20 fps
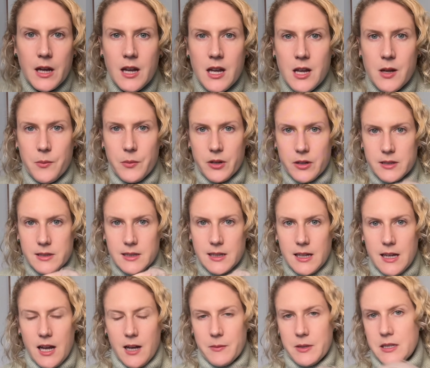Personally,
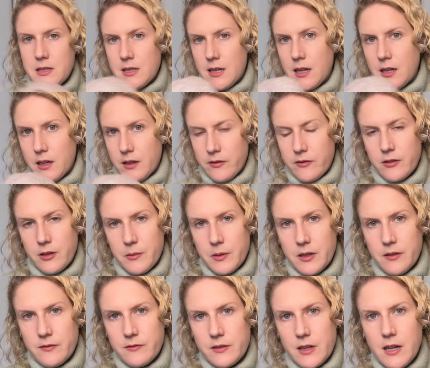I'm a sucker for a bit of
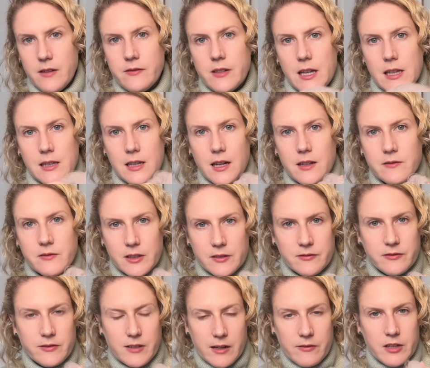fluff. I love a
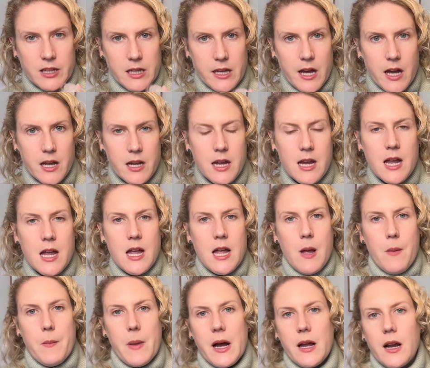fluffy yarn,
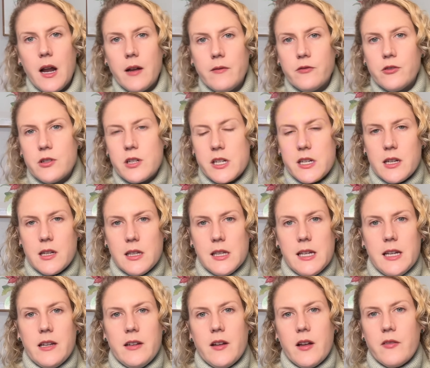but
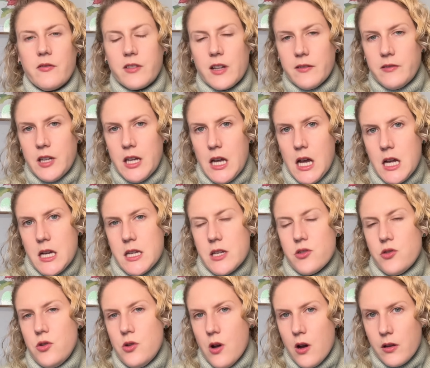unfortunately fluffy yarn is
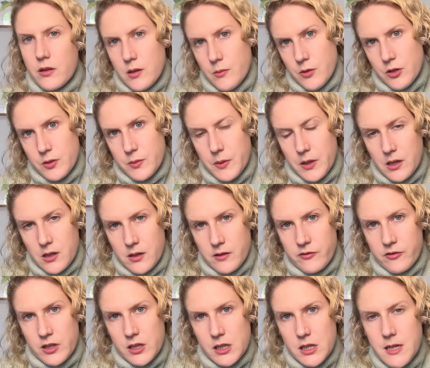not the most beginner
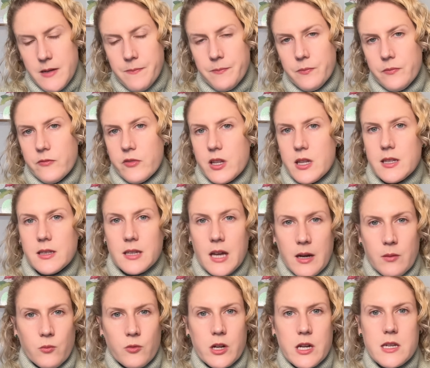friendly for the
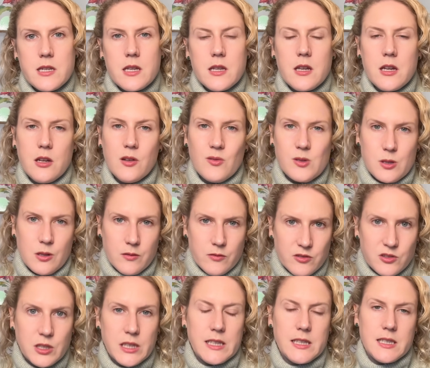same reason that you want to
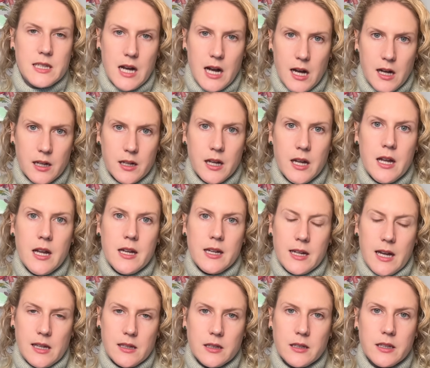avoid dark
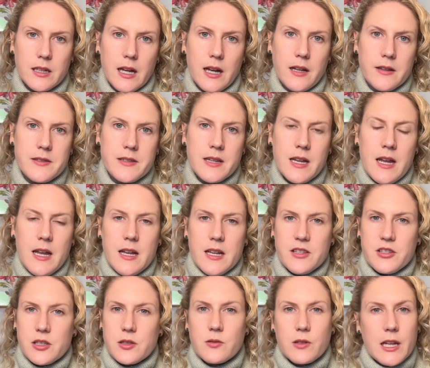coloured yarns. It's
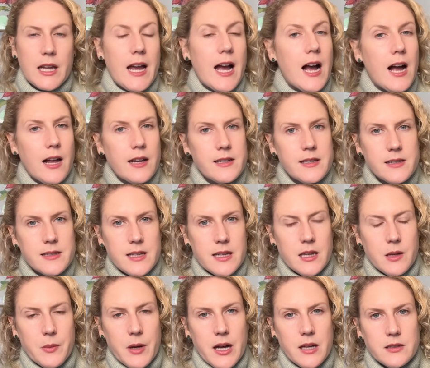just really hard to see the
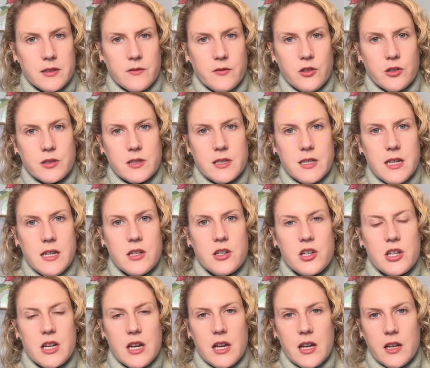parts of your stitch
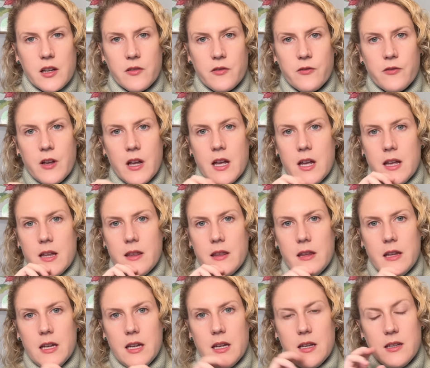if
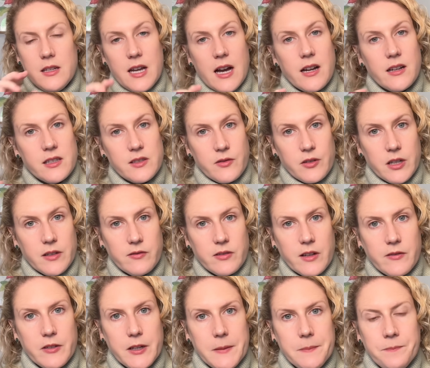the yarn is very fluffy.